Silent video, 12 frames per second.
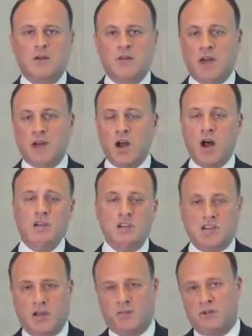The
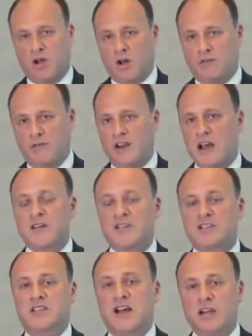concept of life
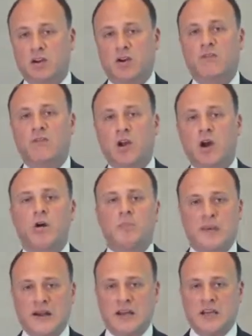cycle of a
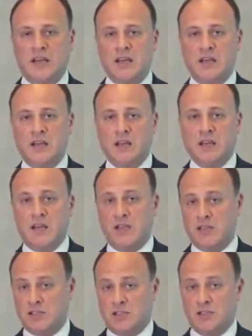company
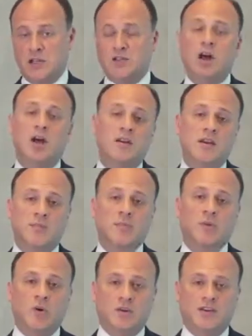is not only
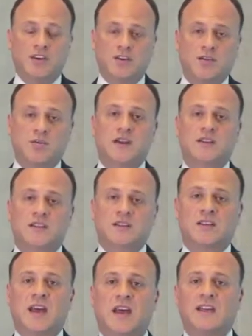important to
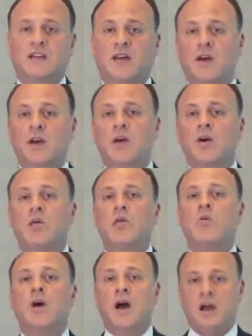understand
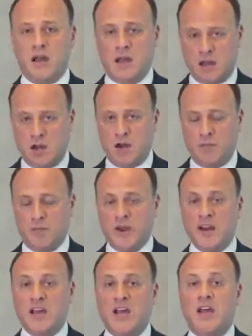why a
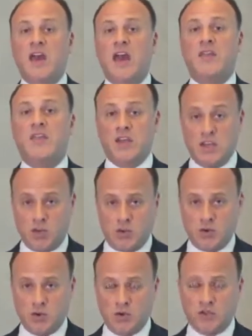company can
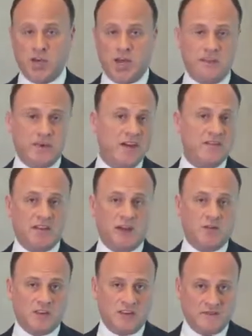use a private
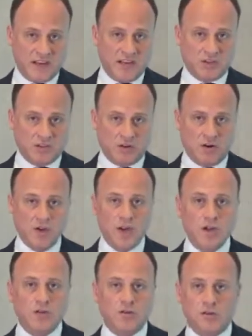equity investor
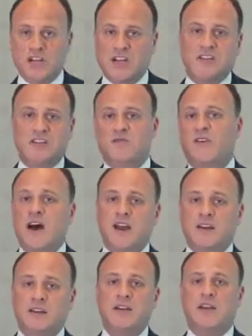to
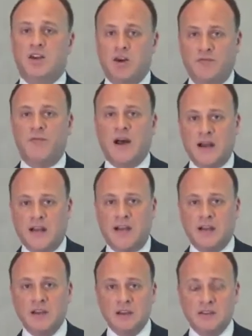satisfy the need of money.
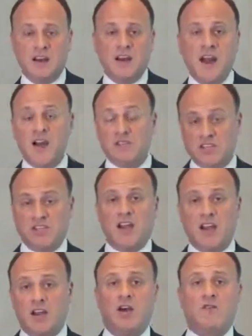The life
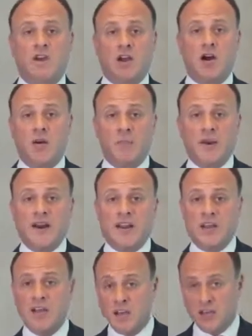cycle of the
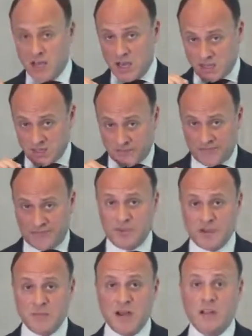company is a
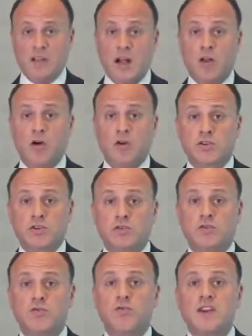fundamental also
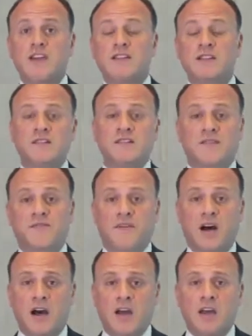to
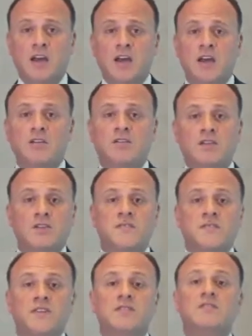identify the
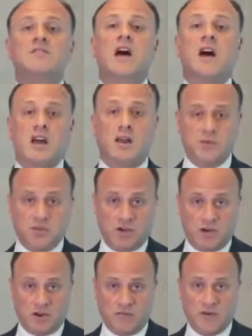different types
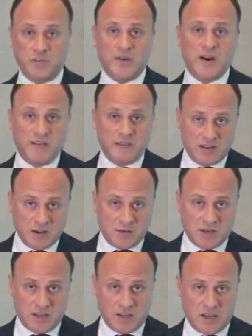of private
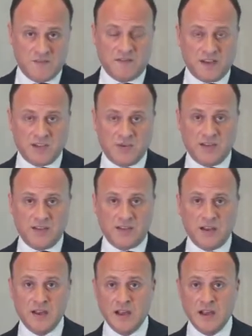equity investment.